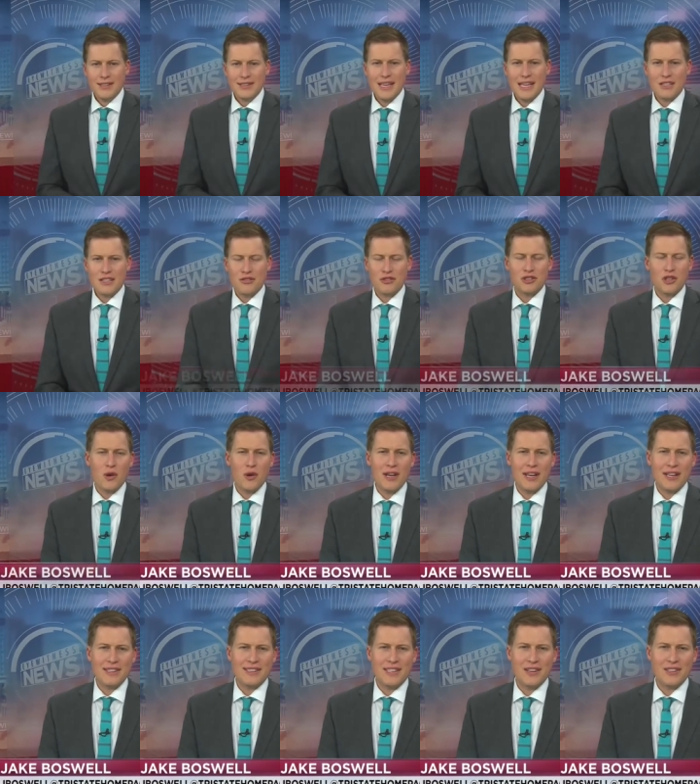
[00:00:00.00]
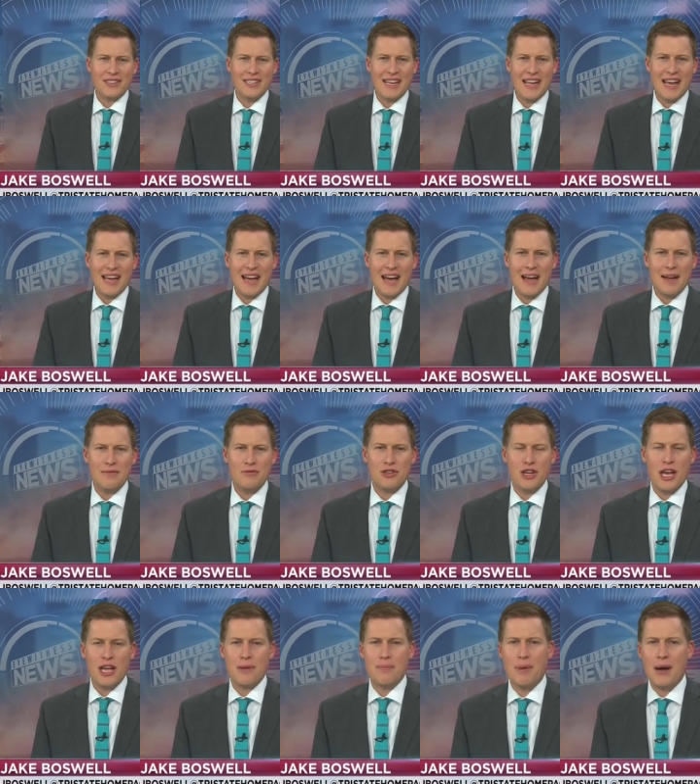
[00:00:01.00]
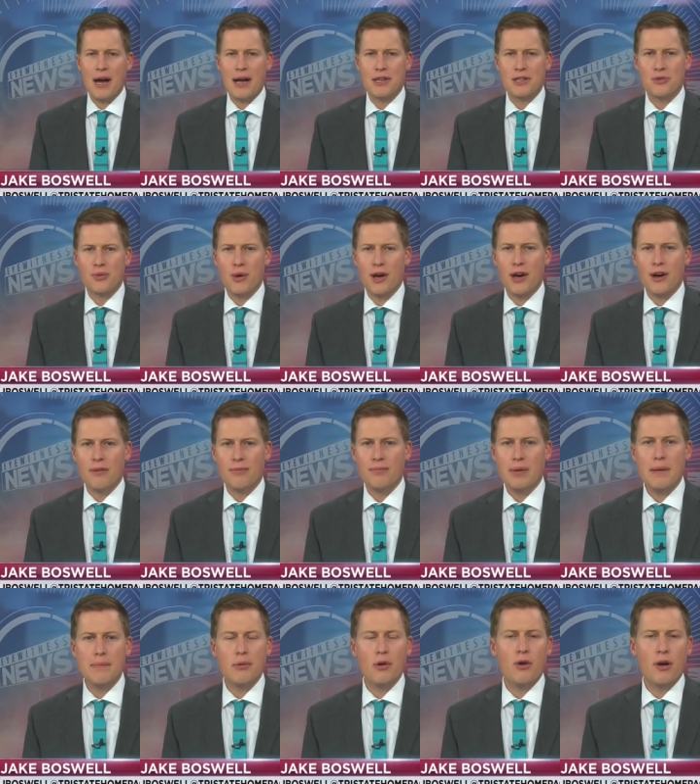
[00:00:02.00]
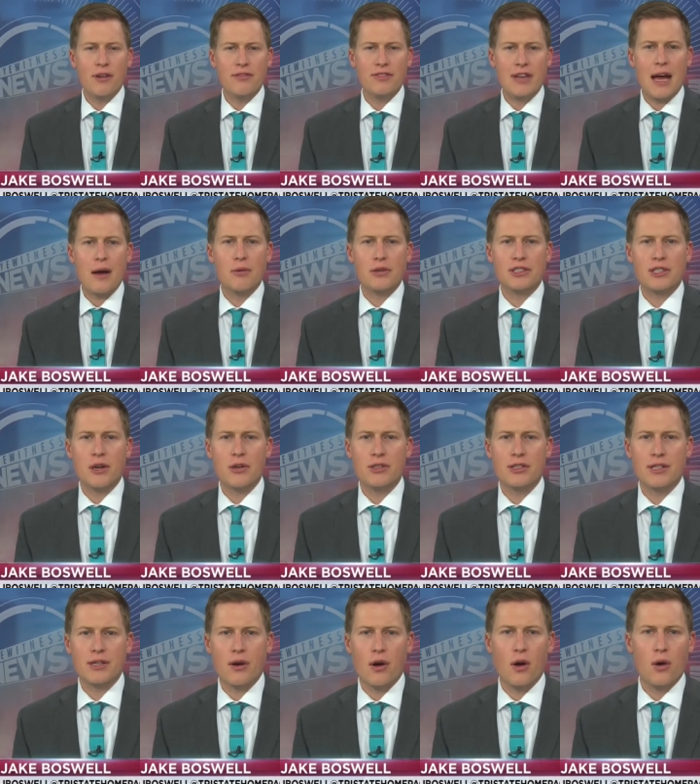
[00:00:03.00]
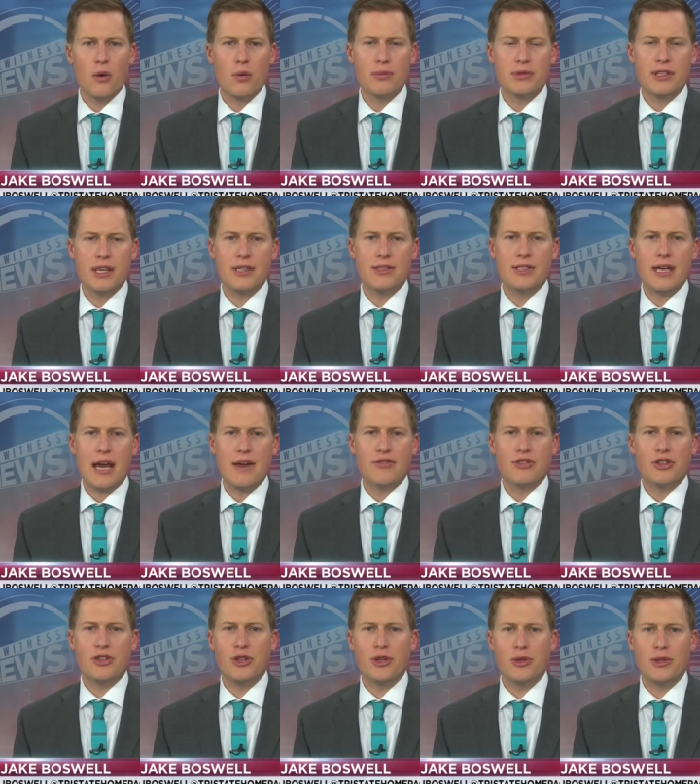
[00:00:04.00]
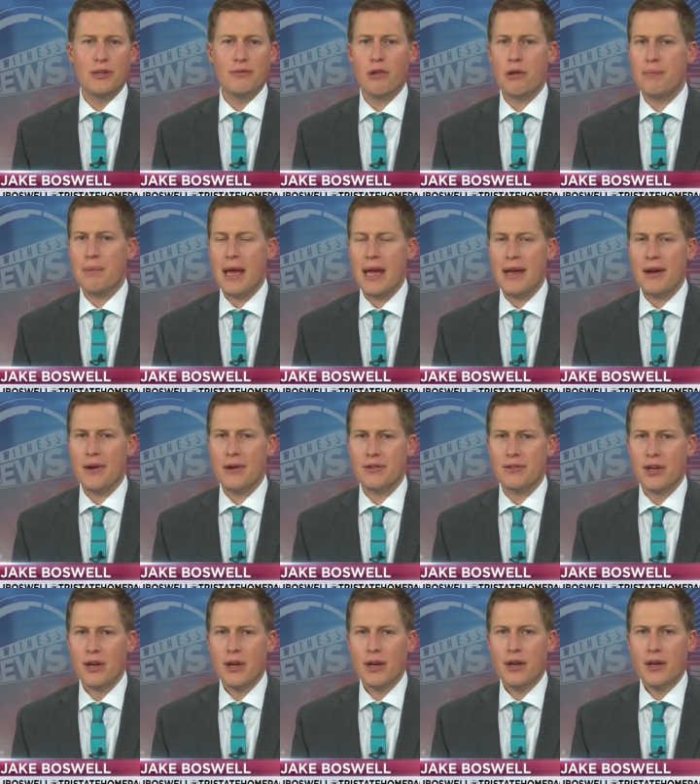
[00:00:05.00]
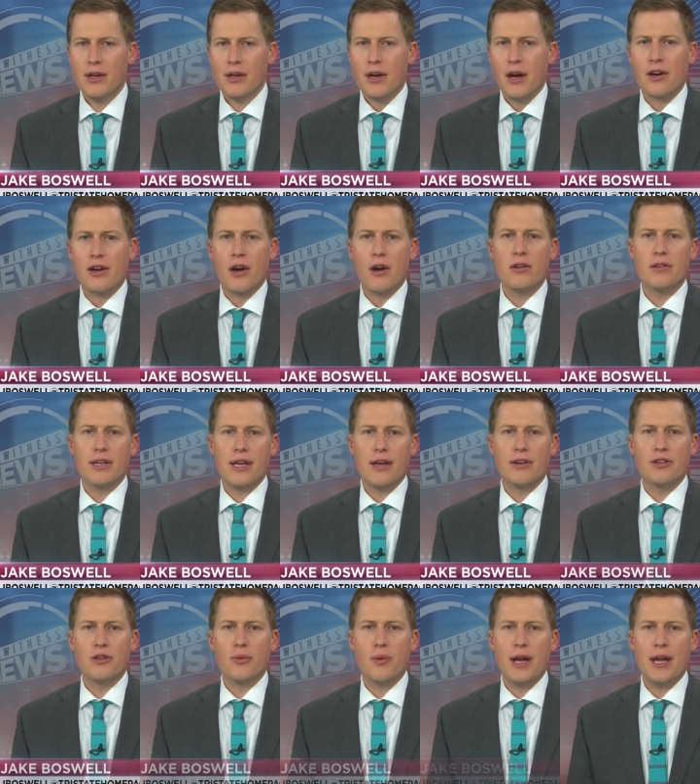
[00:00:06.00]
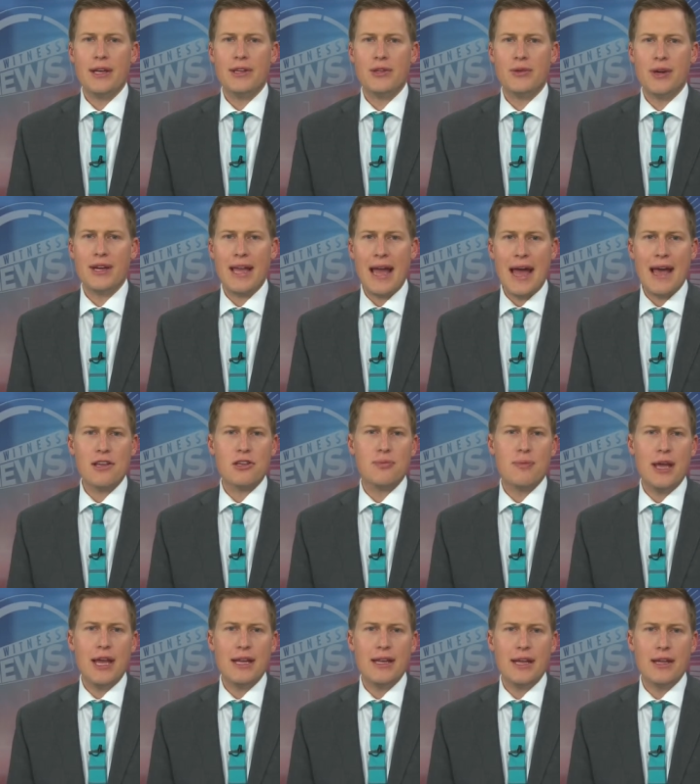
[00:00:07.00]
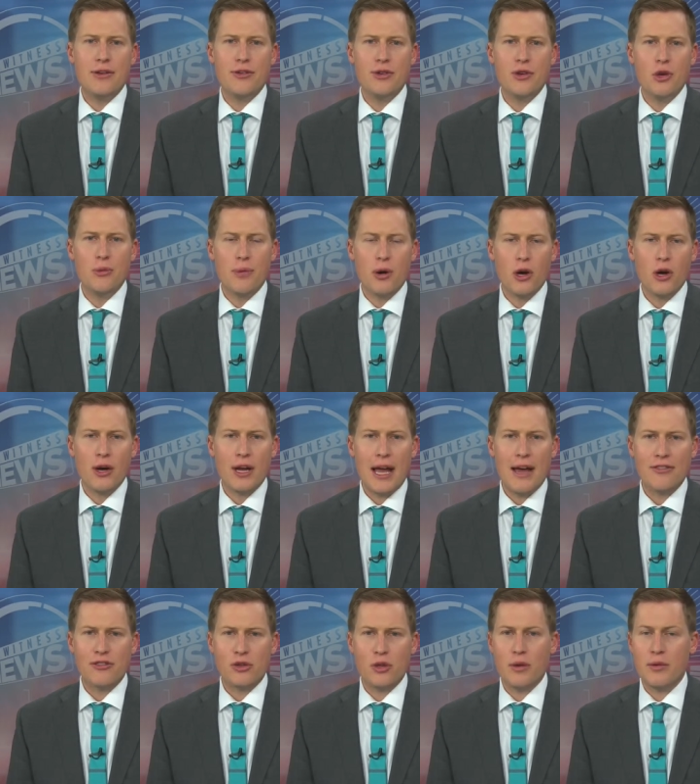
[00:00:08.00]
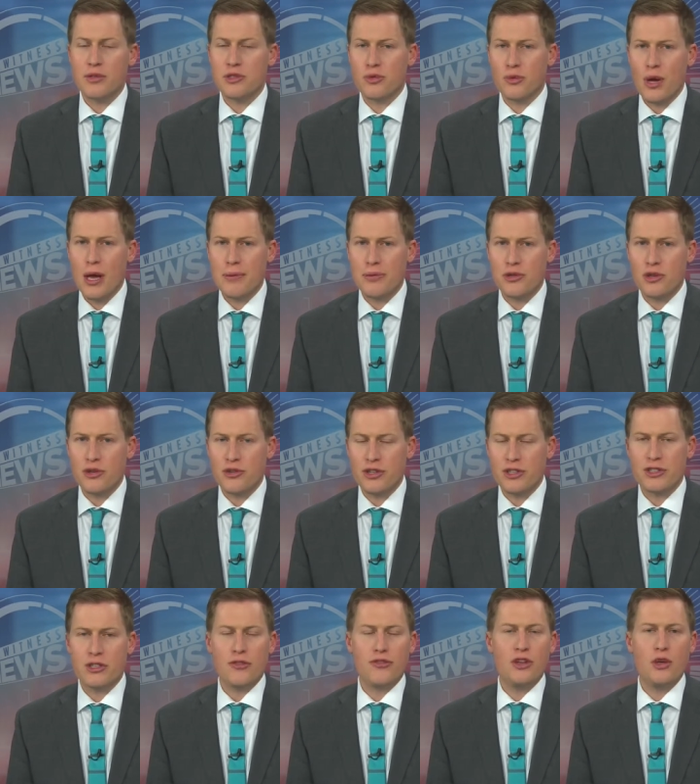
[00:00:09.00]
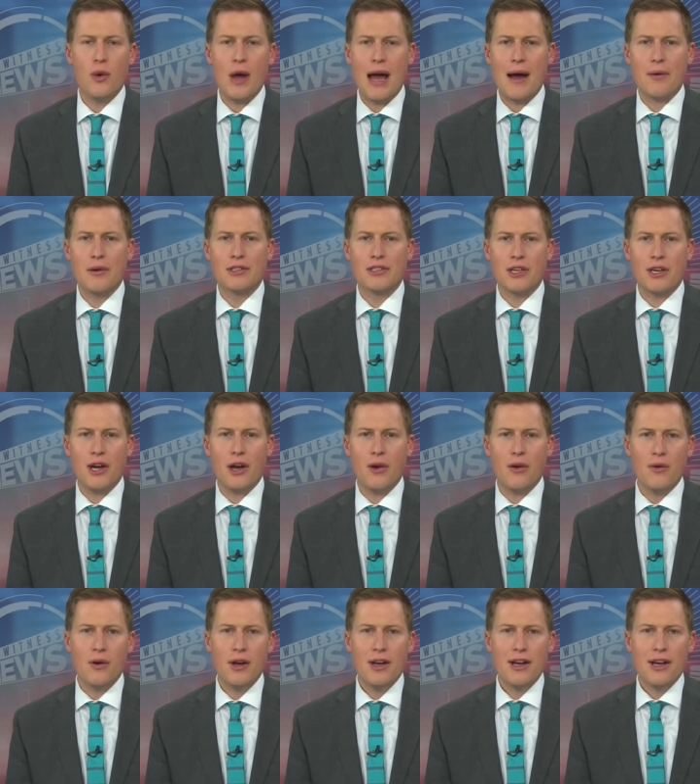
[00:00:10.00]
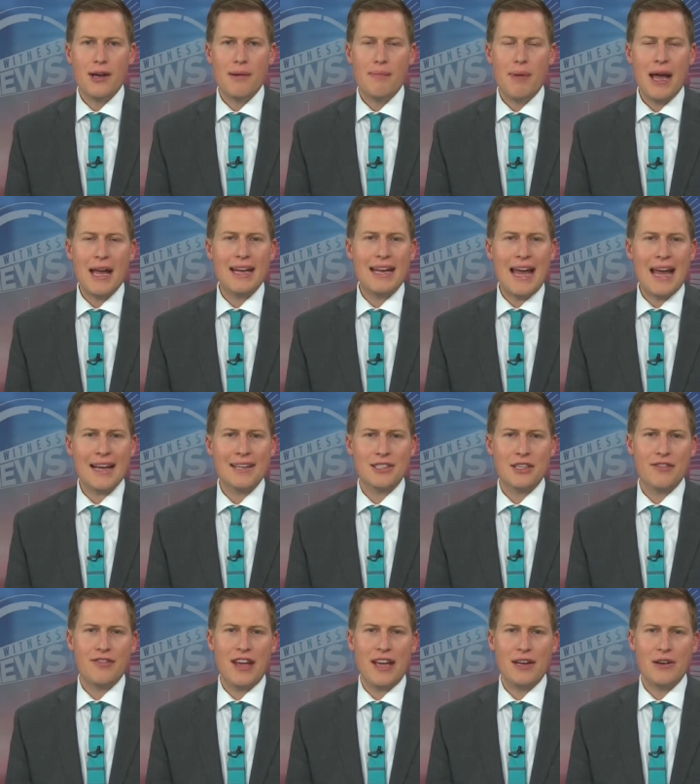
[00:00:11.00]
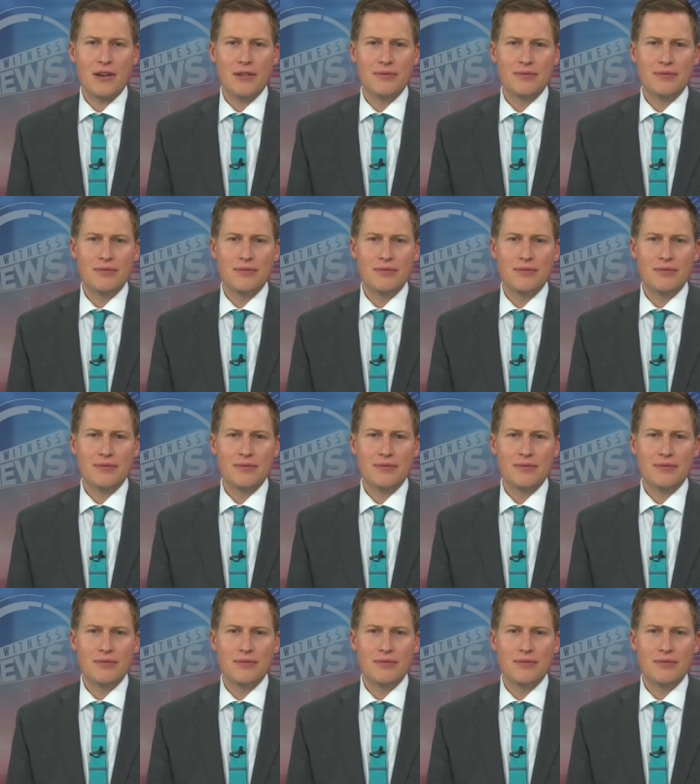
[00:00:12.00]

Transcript: Thanks for joining us here today. I'm Jake Boswell. People have now returned to their homes this afternoon, and repairs are currently underway to a gas main in Newburgh after it was ruptured just a few hours ago by an excavator.